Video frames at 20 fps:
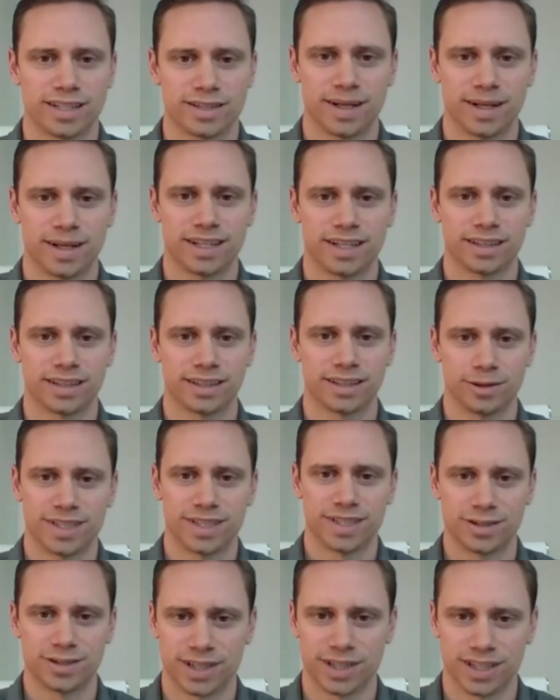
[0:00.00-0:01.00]
I spend a little
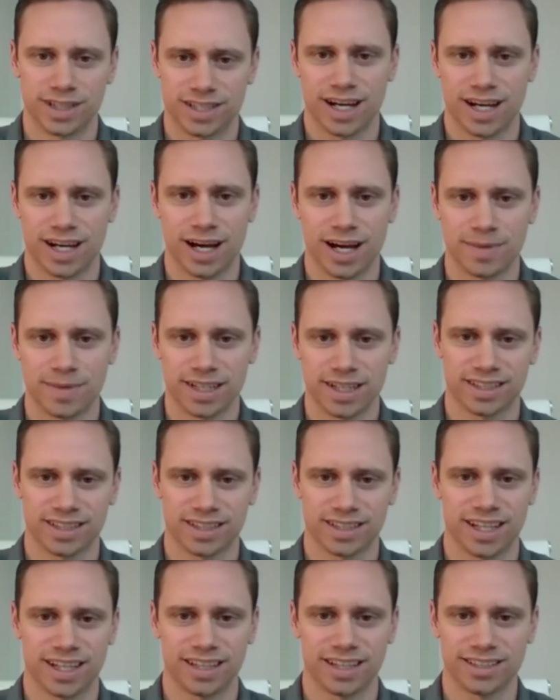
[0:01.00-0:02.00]
bit too much time in
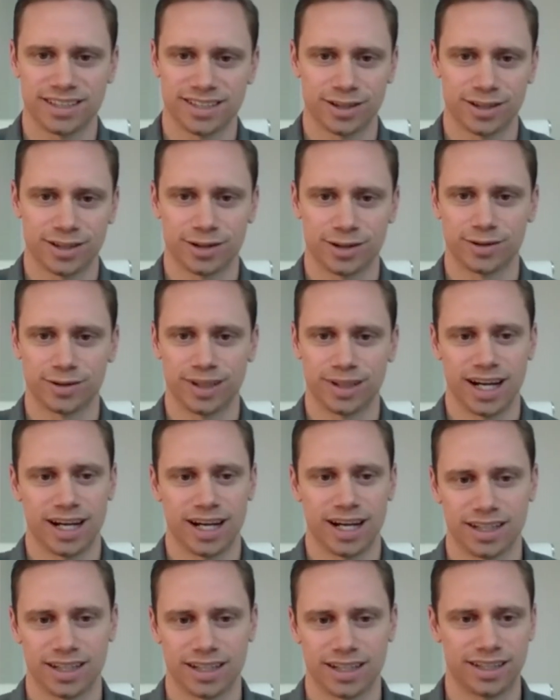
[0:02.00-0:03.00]
Excel, so uh,